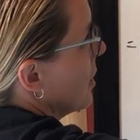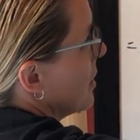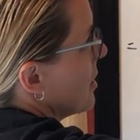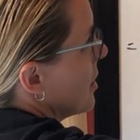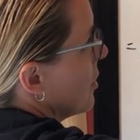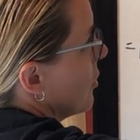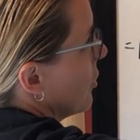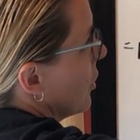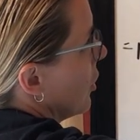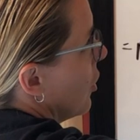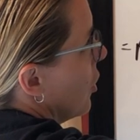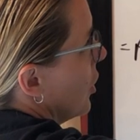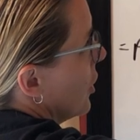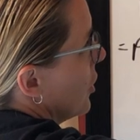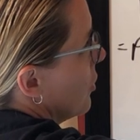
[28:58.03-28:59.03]
consider the
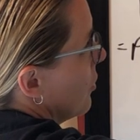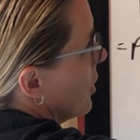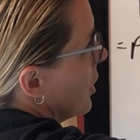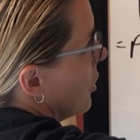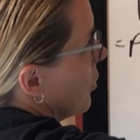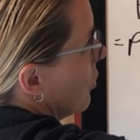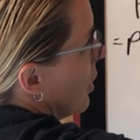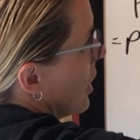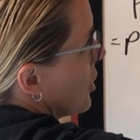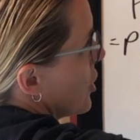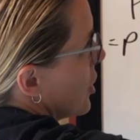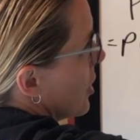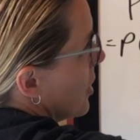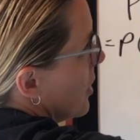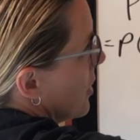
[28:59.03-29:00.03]
continuity
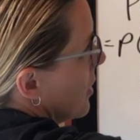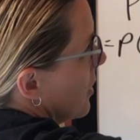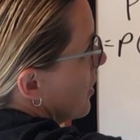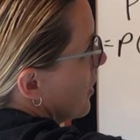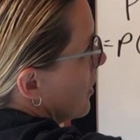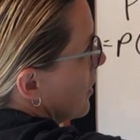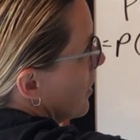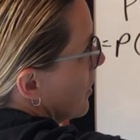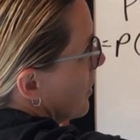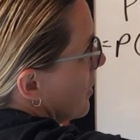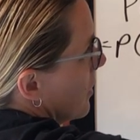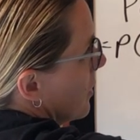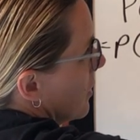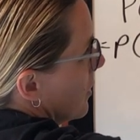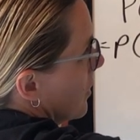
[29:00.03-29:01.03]
correction.
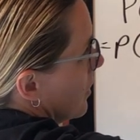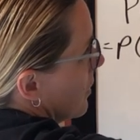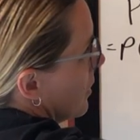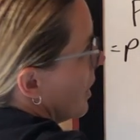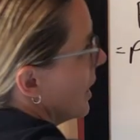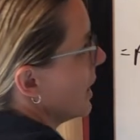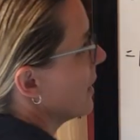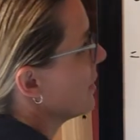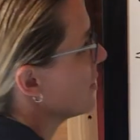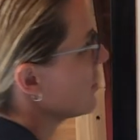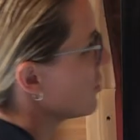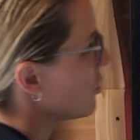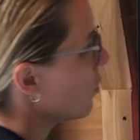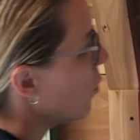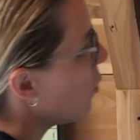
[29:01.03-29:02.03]
Okay, and this
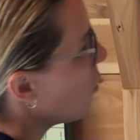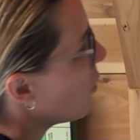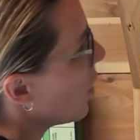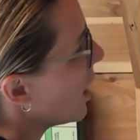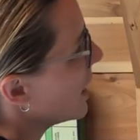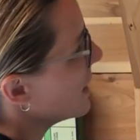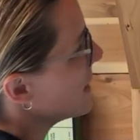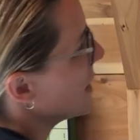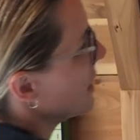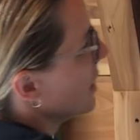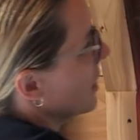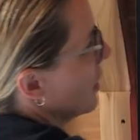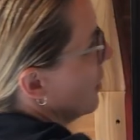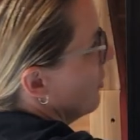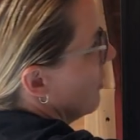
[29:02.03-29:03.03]
is the whole
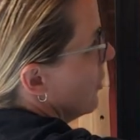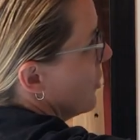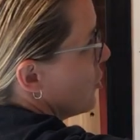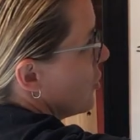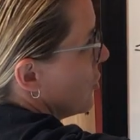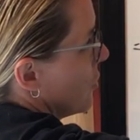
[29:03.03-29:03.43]
idea of the